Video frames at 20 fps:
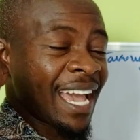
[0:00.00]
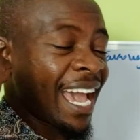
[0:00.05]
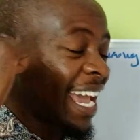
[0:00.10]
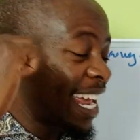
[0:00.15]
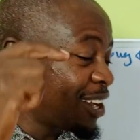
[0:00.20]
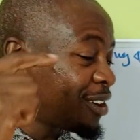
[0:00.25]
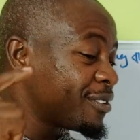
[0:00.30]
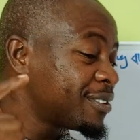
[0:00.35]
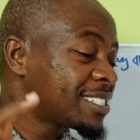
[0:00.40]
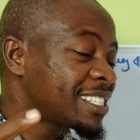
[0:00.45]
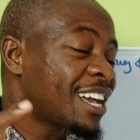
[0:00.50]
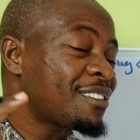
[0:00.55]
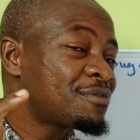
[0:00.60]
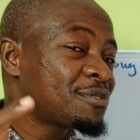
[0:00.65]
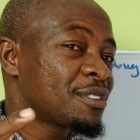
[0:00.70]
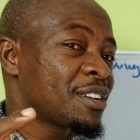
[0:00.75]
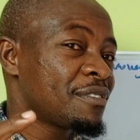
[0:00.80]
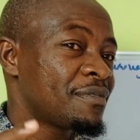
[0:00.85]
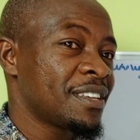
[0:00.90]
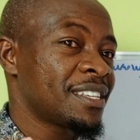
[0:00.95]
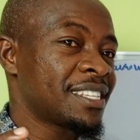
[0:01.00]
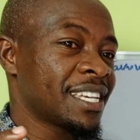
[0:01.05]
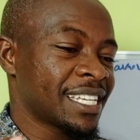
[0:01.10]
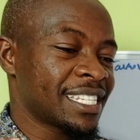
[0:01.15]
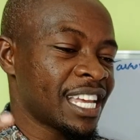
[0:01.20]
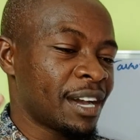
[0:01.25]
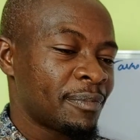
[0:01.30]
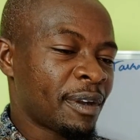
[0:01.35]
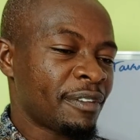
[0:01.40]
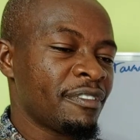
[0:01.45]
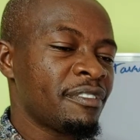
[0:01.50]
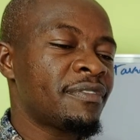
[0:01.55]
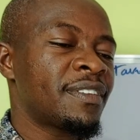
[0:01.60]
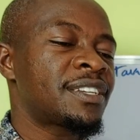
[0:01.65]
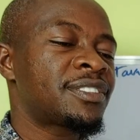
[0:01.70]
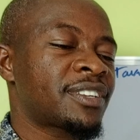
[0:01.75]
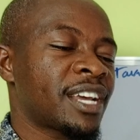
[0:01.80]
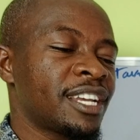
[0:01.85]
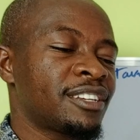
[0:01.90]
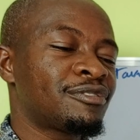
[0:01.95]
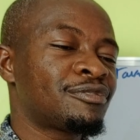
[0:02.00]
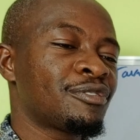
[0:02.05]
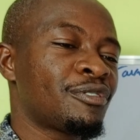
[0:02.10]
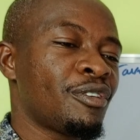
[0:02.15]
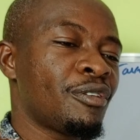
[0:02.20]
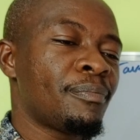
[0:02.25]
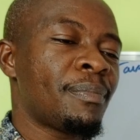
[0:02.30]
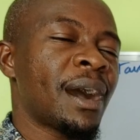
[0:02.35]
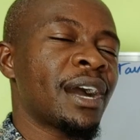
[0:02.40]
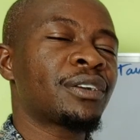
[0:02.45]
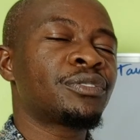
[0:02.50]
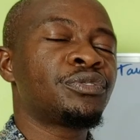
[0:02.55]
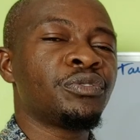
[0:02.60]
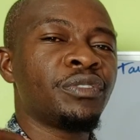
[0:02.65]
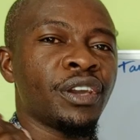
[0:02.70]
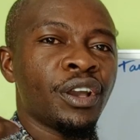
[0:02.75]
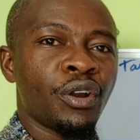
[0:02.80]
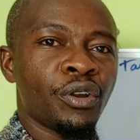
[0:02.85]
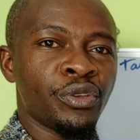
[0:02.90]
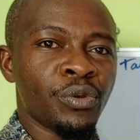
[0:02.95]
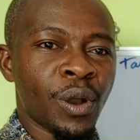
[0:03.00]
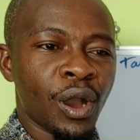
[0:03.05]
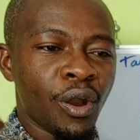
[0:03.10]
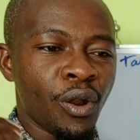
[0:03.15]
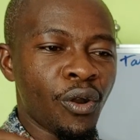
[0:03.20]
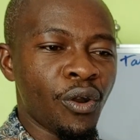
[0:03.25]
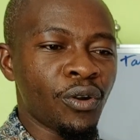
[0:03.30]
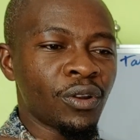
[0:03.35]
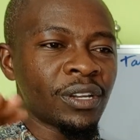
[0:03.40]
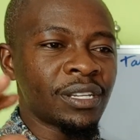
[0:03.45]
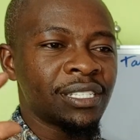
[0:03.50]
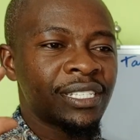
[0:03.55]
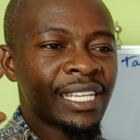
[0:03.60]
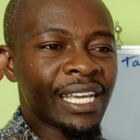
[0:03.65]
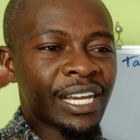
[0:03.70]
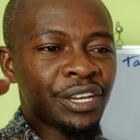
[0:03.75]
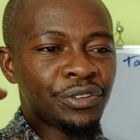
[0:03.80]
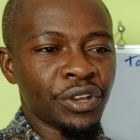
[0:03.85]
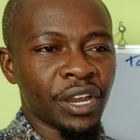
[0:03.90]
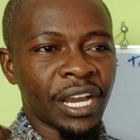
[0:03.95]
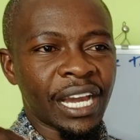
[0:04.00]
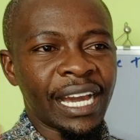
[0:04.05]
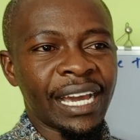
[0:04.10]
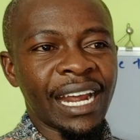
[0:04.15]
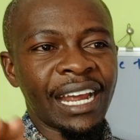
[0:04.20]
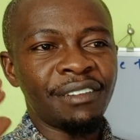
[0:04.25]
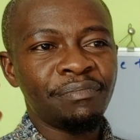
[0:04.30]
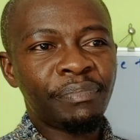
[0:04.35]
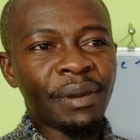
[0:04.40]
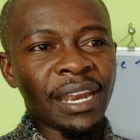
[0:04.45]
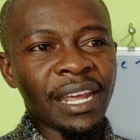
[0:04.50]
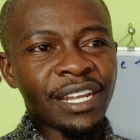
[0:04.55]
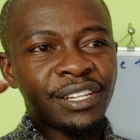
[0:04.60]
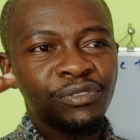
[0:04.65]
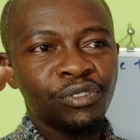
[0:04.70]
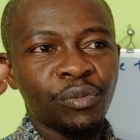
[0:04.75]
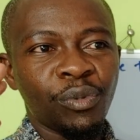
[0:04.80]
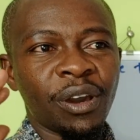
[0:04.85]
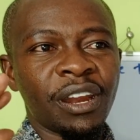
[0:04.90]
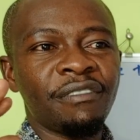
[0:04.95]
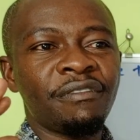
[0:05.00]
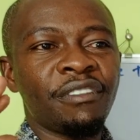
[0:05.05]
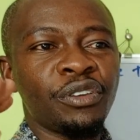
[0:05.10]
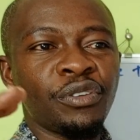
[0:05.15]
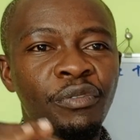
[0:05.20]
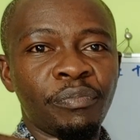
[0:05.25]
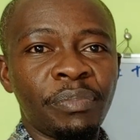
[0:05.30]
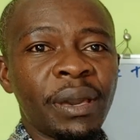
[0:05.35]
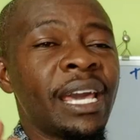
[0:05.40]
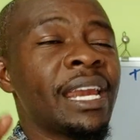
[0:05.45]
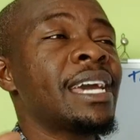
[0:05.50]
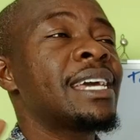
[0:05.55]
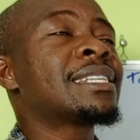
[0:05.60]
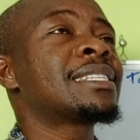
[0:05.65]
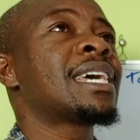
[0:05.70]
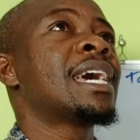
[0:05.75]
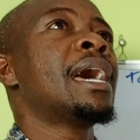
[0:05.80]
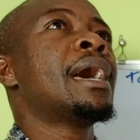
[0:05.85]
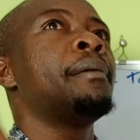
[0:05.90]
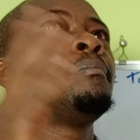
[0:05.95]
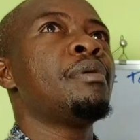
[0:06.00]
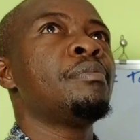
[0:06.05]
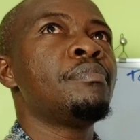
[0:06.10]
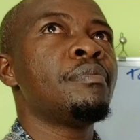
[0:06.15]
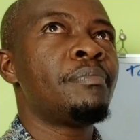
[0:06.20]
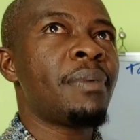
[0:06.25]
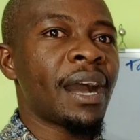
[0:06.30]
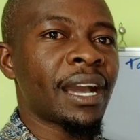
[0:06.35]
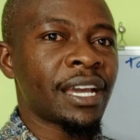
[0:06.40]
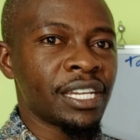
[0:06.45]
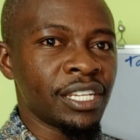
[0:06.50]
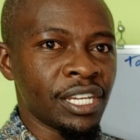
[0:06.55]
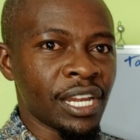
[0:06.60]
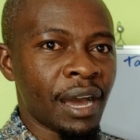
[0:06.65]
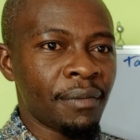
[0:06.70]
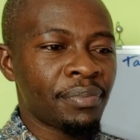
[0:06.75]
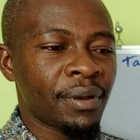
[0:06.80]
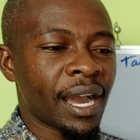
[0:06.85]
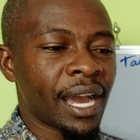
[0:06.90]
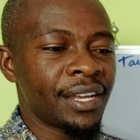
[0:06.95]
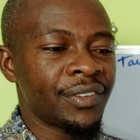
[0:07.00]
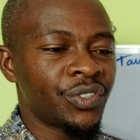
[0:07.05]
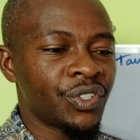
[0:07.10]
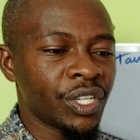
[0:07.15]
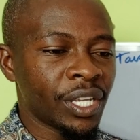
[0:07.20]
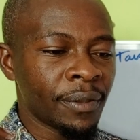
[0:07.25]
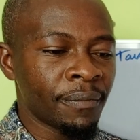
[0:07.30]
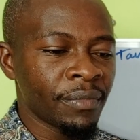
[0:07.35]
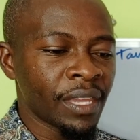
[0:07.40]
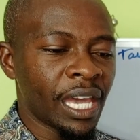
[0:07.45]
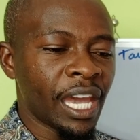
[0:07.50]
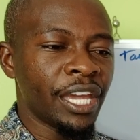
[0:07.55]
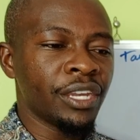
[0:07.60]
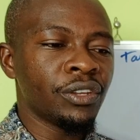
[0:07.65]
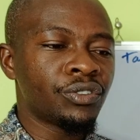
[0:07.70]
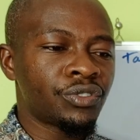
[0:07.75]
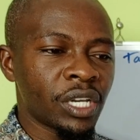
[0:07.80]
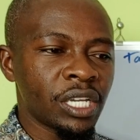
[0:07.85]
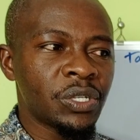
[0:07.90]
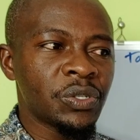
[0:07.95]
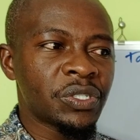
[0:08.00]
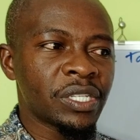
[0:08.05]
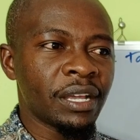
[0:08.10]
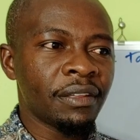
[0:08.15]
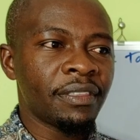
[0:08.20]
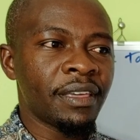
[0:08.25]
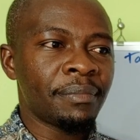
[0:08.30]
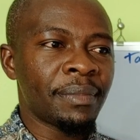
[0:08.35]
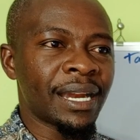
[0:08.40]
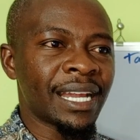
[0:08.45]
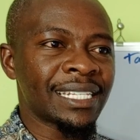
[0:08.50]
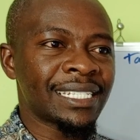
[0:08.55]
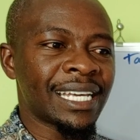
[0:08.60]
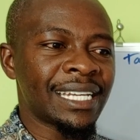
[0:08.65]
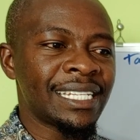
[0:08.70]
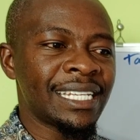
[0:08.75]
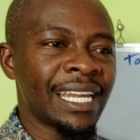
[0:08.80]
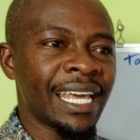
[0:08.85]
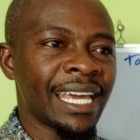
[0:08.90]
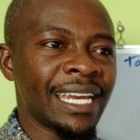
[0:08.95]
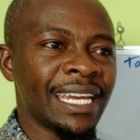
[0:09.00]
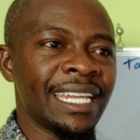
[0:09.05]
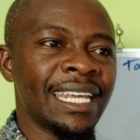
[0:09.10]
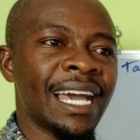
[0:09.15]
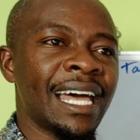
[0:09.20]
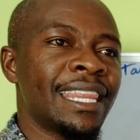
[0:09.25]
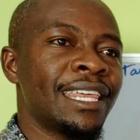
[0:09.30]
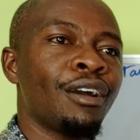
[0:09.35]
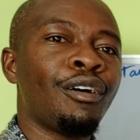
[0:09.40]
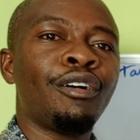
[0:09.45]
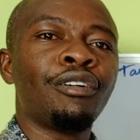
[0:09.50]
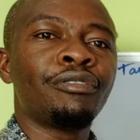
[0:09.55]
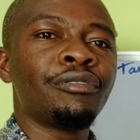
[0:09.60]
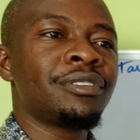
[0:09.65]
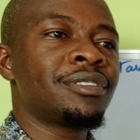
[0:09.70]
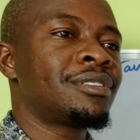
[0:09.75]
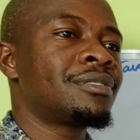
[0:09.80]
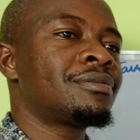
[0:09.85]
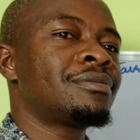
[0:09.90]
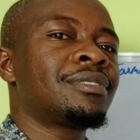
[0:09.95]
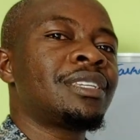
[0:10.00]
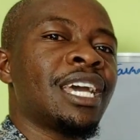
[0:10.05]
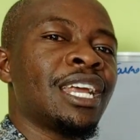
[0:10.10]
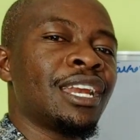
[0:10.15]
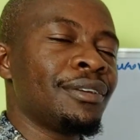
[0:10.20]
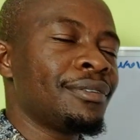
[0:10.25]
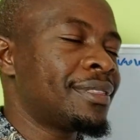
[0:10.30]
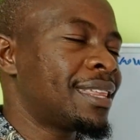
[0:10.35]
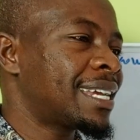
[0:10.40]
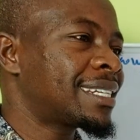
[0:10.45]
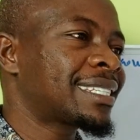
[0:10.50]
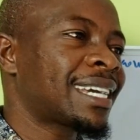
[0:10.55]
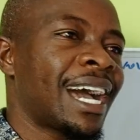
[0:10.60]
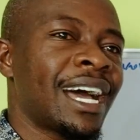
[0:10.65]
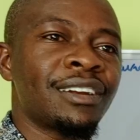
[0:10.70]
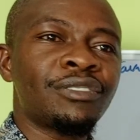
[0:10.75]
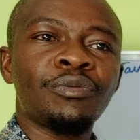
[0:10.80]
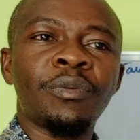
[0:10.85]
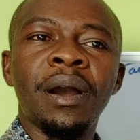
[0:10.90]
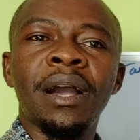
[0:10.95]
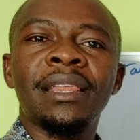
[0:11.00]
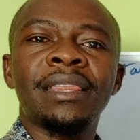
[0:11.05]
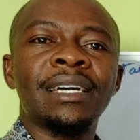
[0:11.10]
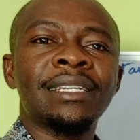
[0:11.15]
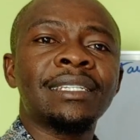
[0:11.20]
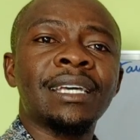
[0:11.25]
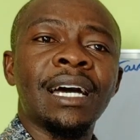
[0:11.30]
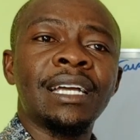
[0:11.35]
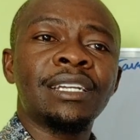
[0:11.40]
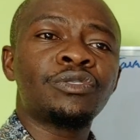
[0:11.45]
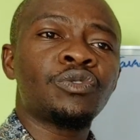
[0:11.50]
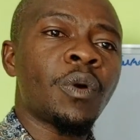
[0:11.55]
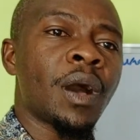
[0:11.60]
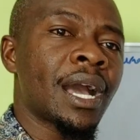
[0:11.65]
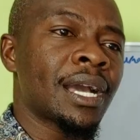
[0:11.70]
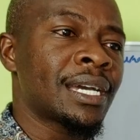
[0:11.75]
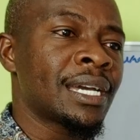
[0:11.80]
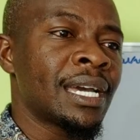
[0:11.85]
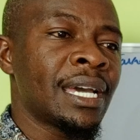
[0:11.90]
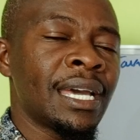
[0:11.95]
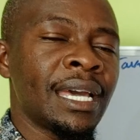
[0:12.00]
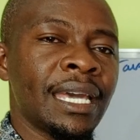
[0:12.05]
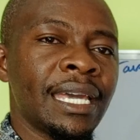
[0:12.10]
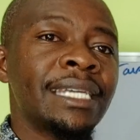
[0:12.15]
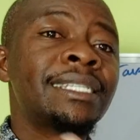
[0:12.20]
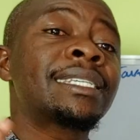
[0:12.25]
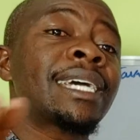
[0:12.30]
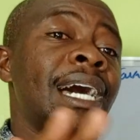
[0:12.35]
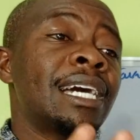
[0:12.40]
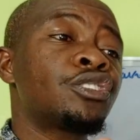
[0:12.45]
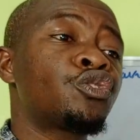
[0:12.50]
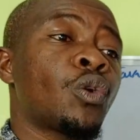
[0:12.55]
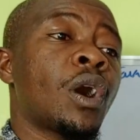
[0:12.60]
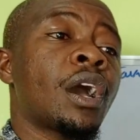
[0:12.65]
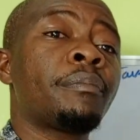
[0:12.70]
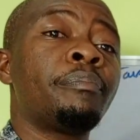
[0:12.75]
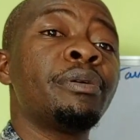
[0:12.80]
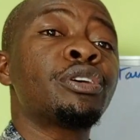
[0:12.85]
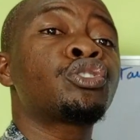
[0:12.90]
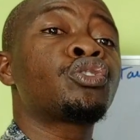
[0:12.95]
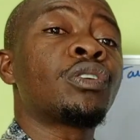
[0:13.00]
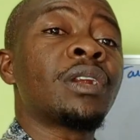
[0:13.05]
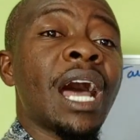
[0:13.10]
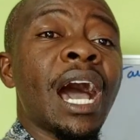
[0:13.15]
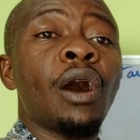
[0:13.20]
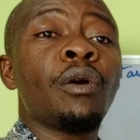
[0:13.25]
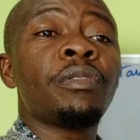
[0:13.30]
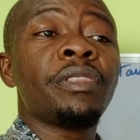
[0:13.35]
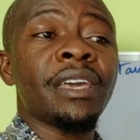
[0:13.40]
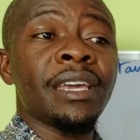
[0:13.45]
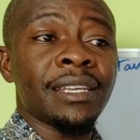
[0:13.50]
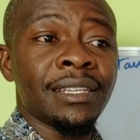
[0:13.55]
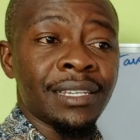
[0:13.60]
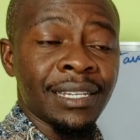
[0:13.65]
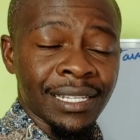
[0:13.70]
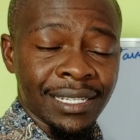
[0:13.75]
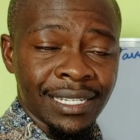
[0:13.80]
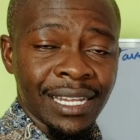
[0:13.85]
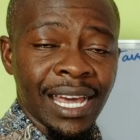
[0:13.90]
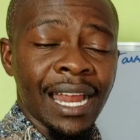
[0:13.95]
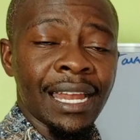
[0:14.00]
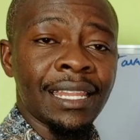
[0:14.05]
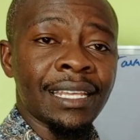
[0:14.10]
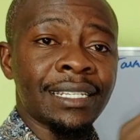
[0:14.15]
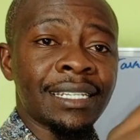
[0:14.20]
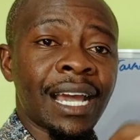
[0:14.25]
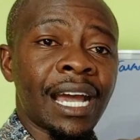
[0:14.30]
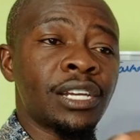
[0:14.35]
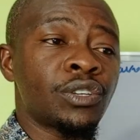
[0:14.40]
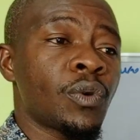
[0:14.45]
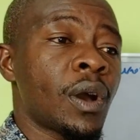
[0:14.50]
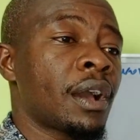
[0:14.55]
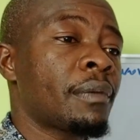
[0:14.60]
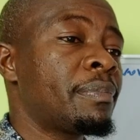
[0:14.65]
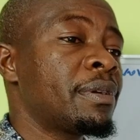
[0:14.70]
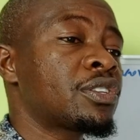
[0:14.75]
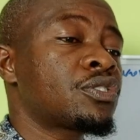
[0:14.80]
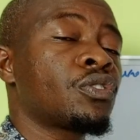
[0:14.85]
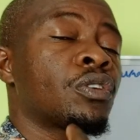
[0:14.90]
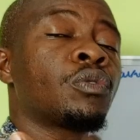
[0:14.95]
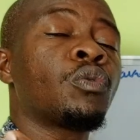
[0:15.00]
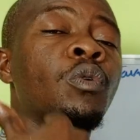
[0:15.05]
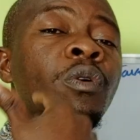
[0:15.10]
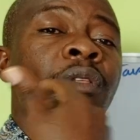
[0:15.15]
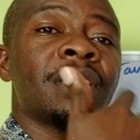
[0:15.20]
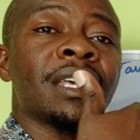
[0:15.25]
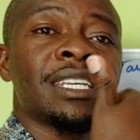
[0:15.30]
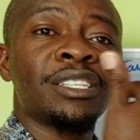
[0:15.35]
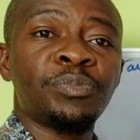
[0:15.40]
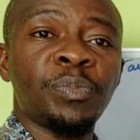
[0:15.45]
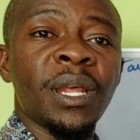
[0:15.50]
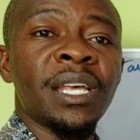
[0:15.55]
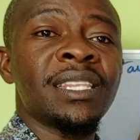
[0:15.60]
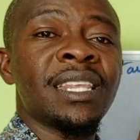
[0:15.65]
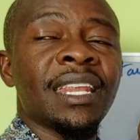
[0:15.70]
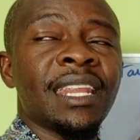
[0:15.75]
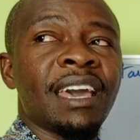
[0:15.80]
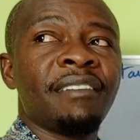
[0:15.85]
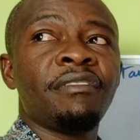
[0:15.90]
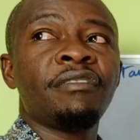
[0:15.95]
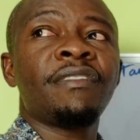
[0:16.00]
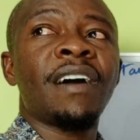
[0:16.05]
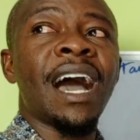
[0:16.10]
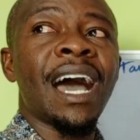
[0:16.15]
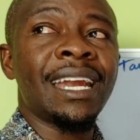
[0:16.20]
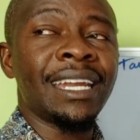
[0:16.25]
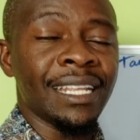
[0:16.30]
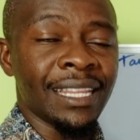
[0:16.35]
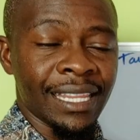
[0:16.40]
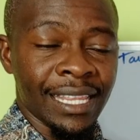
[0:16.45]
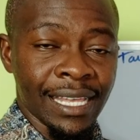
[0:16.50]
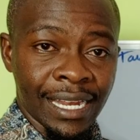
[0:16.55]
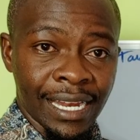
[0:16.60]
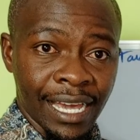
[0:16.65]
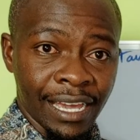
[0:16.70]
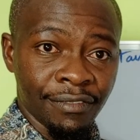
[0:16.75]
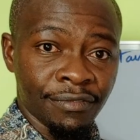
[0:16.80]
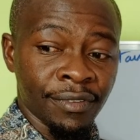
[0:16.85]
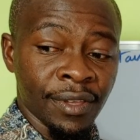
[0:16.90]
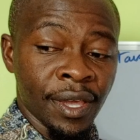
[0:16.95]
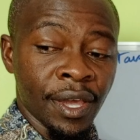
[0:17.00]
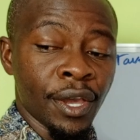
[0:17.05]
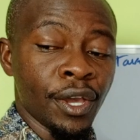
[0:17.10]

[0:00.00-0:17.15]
And I always love to give this example. Have you ever tried to go back to your old, say, your grandparents or whatever, your parents, maybe back in up country, and you try to sell them on a certain idea? They always tell you that can't work, that can't work. It can't work based on how they understand. It can't work based on what the experience that they have ever had in their life.